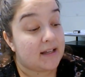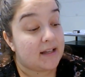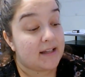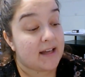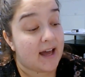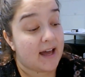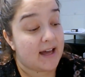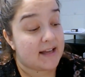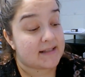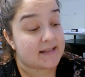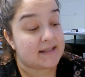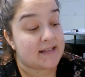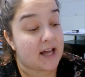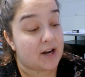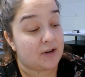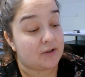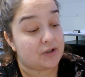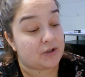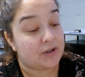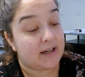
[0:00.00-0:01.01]
Yes,
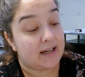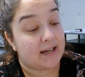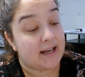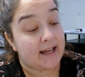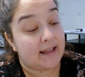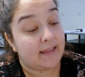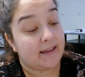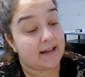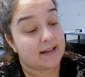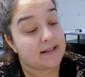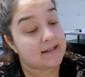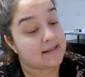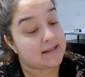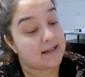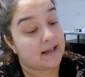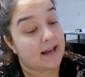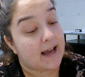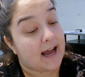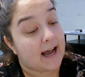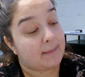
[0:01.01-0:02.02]
that'll trick an alien,
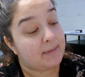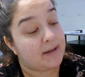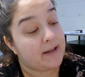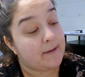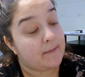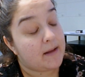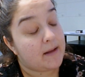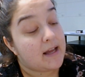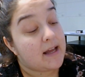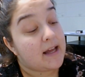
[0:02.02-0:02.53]
said Abby.